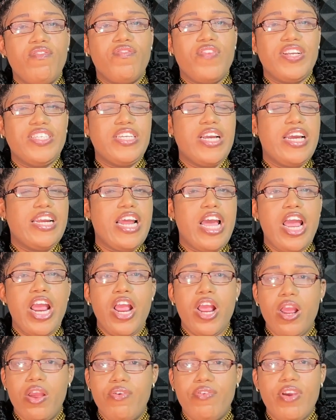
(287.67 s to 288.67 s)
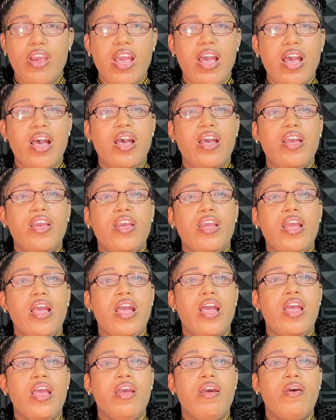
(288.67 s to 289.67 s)
vagina area,
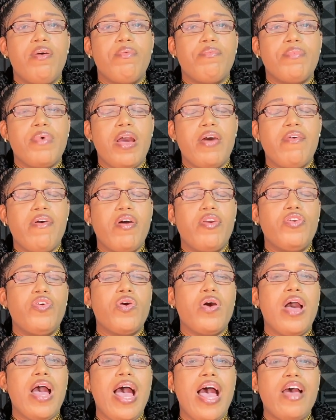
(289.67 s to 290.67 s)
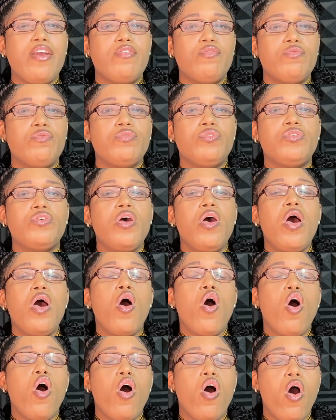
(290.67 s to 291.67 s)
around your anus,
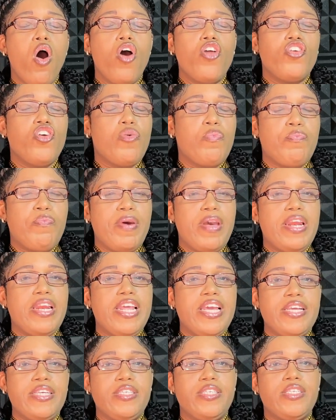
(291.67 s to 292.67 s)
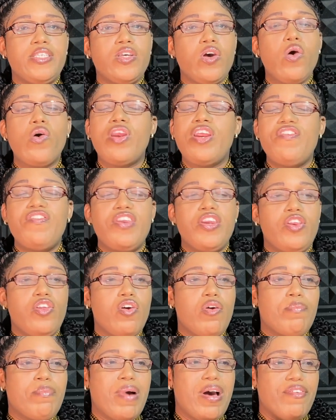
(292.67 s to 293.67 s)
on your penis, or even in
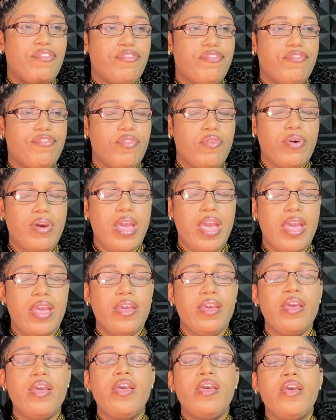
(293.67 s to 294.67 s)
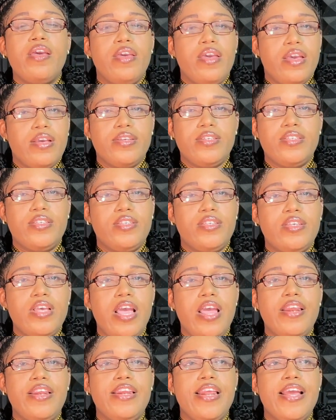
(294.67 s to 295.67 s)
your mouth. Yes,
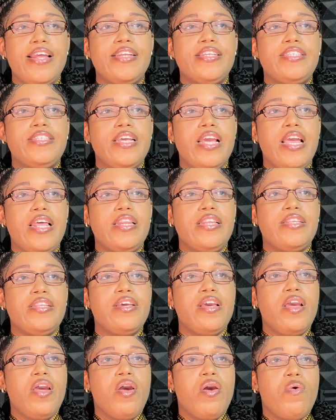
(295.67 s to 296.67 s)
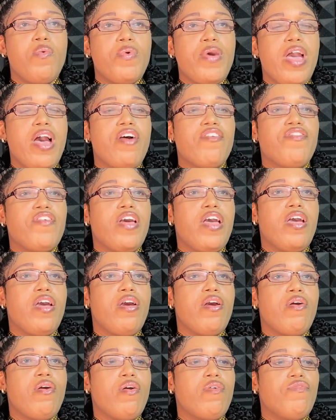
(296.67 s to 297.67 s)
and we have
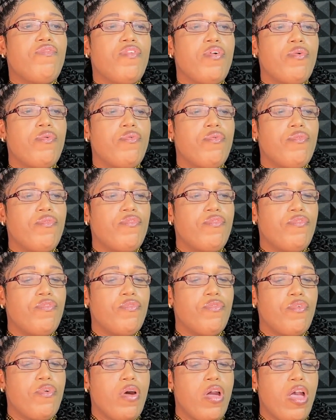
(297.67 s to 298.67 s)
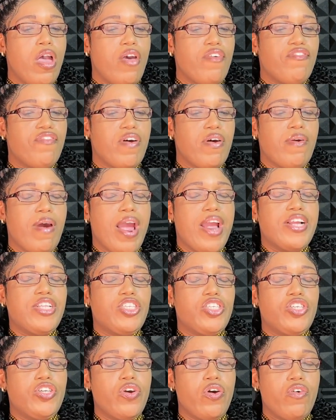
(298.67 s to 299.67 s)
a
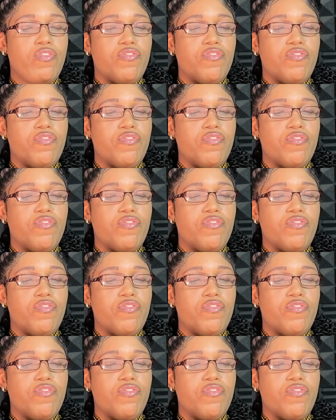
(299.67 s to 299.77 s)
variety